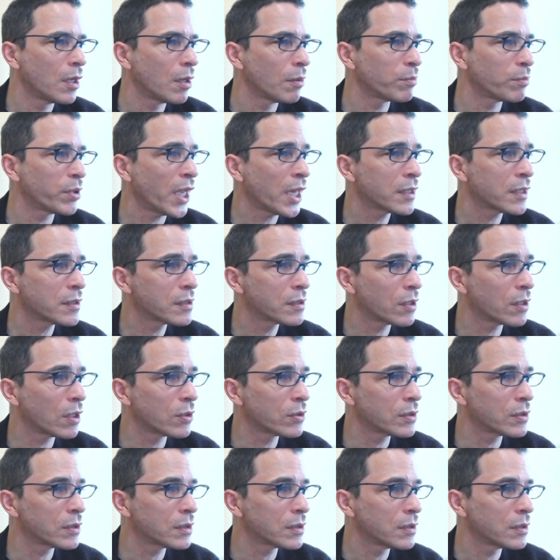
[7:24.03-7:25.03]
Black
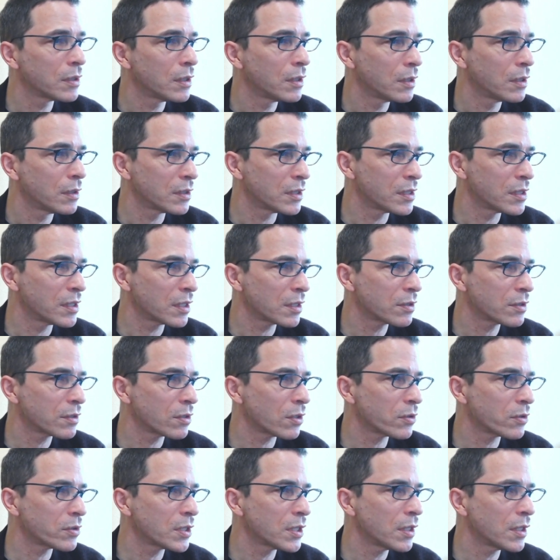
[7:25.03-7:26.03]
stones, the 6
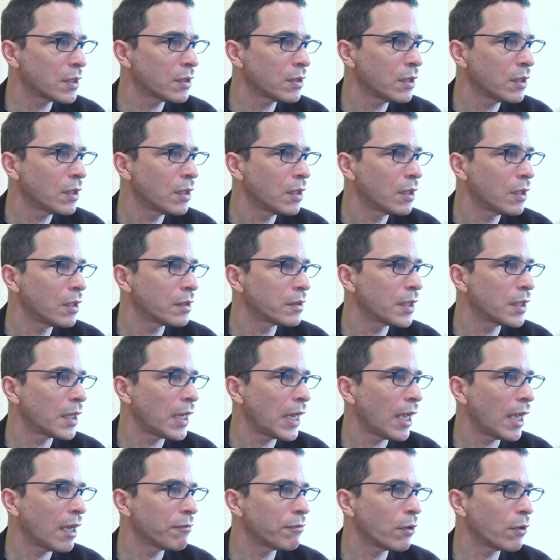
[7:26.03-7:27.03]
stones here, they
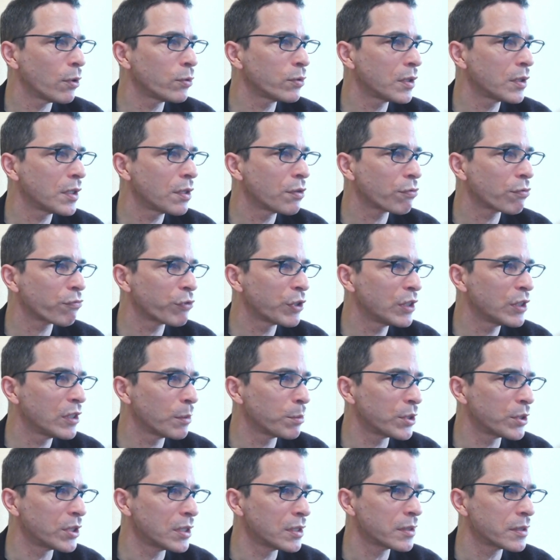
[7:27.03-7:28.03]
have only 3
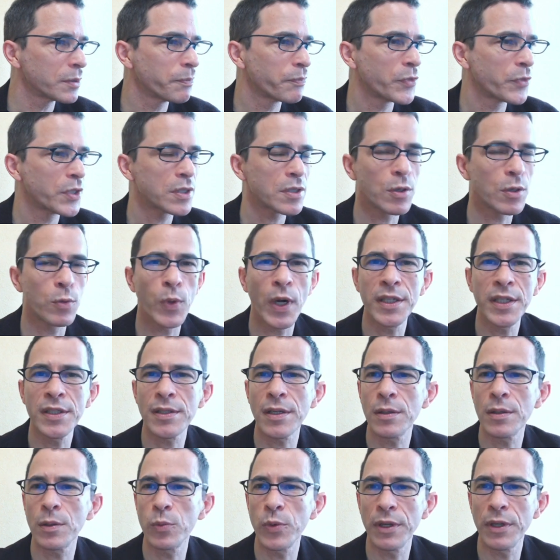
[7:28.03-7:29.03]
liberties. So white's
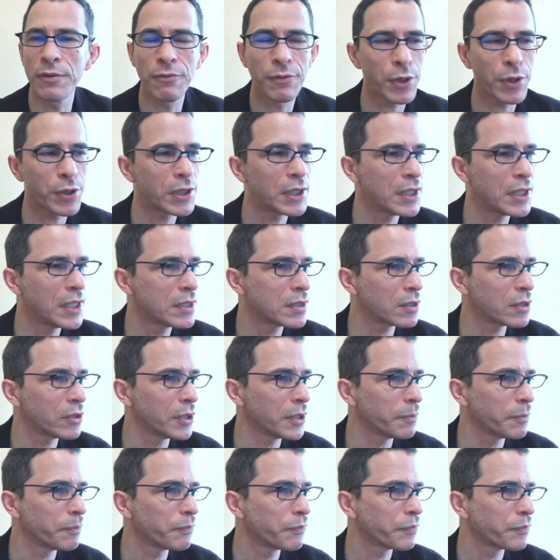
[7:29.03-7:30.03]
going to win very easily.
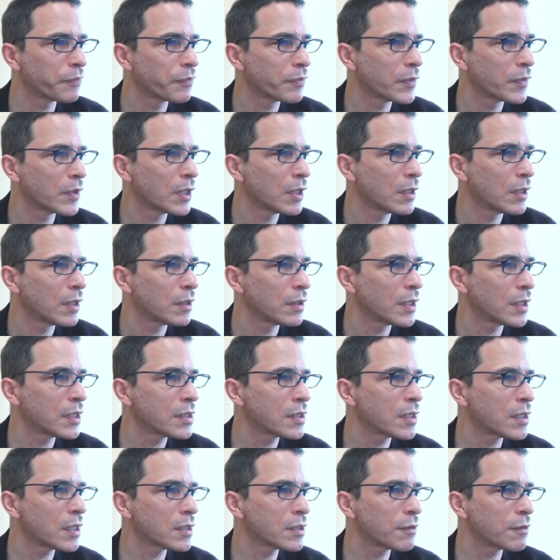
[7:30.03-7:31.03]
Let's
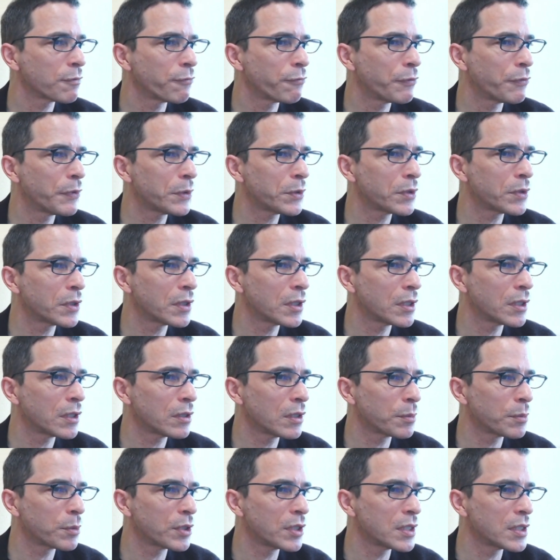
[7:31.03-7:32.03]
just fill the
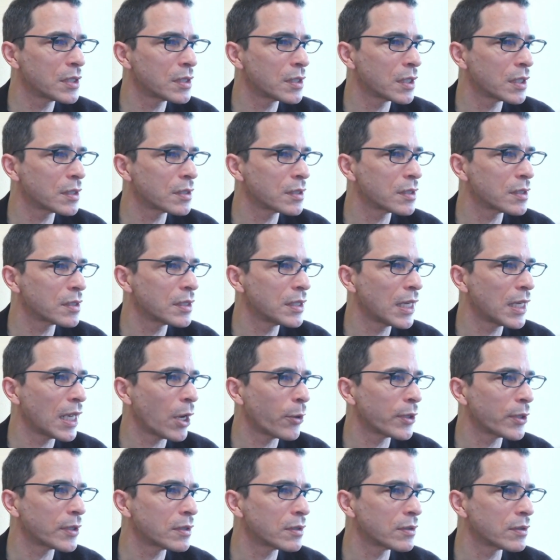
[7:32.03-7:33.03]
liberties just to see
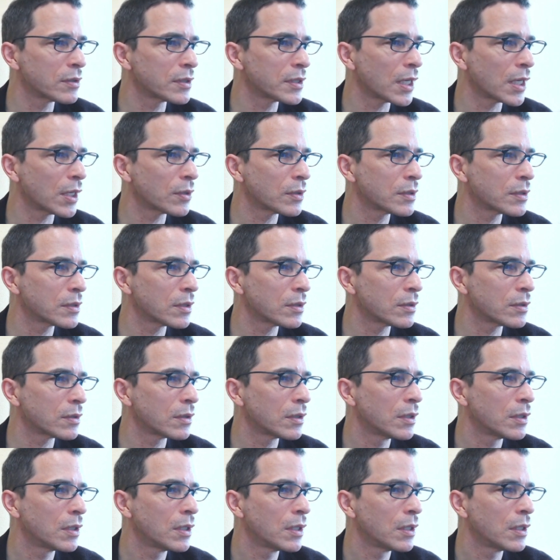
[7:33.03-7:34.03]
how it turns out. So
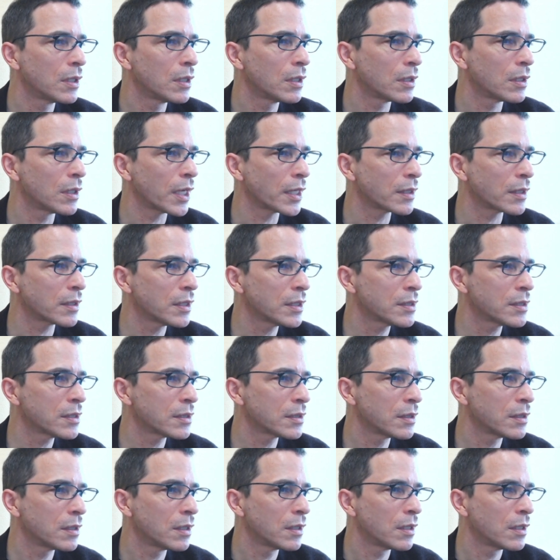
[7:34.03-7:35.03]
like this.